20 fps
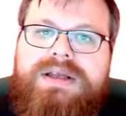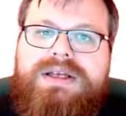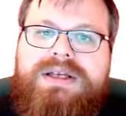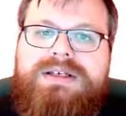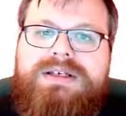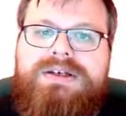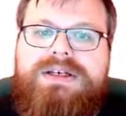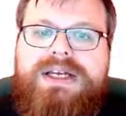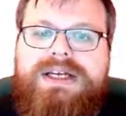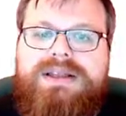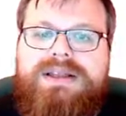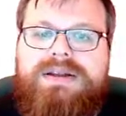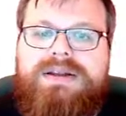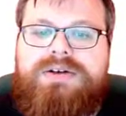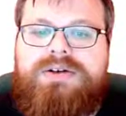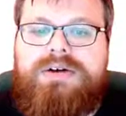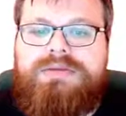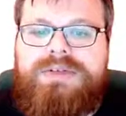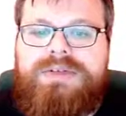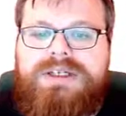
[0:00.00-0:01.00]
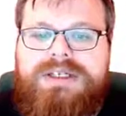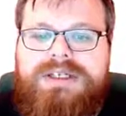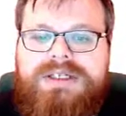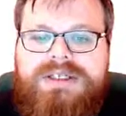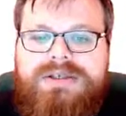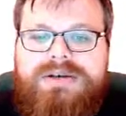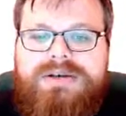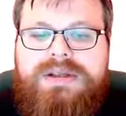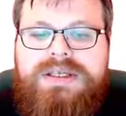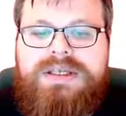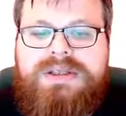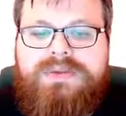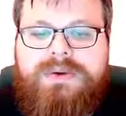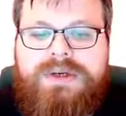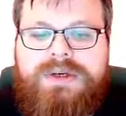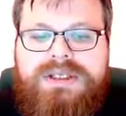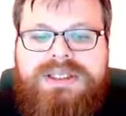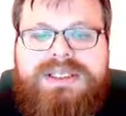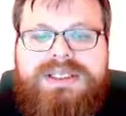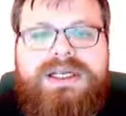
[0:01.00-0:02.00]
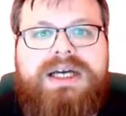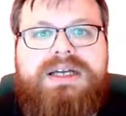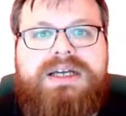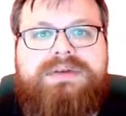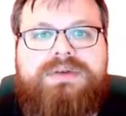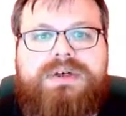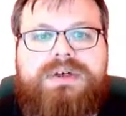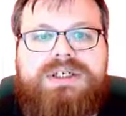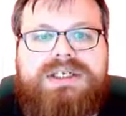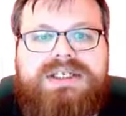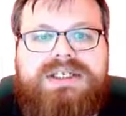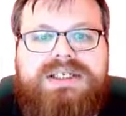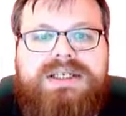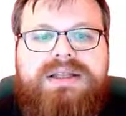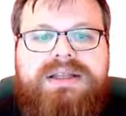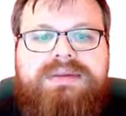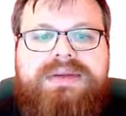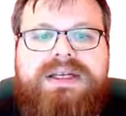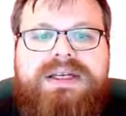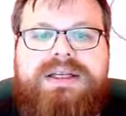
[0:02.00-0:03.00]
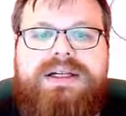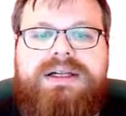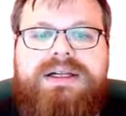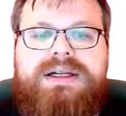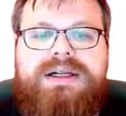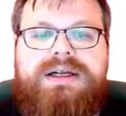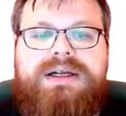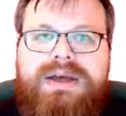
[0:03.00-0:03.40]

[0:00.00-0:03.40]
that connect the terminals to this one Steiner vertex in the middle.